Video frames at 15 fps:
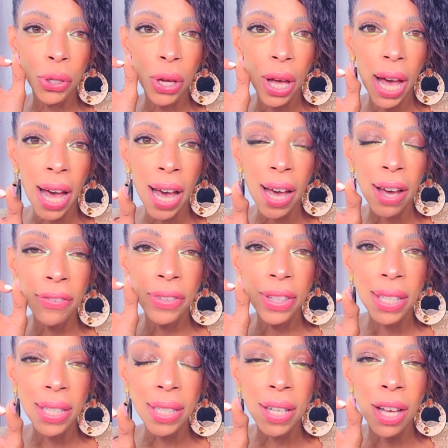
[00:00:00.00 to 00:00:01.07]
have
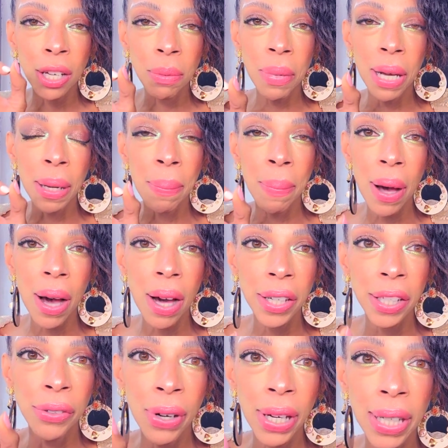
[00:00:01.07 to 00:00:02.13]
this on my
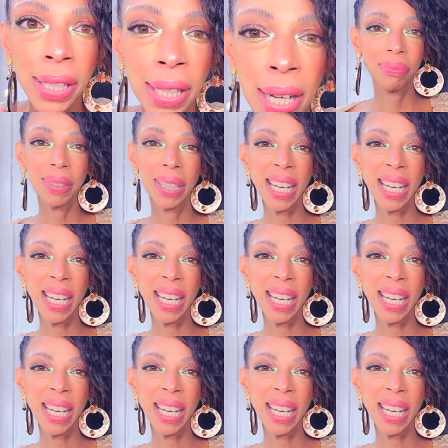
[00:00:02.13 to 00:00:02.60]
body right now.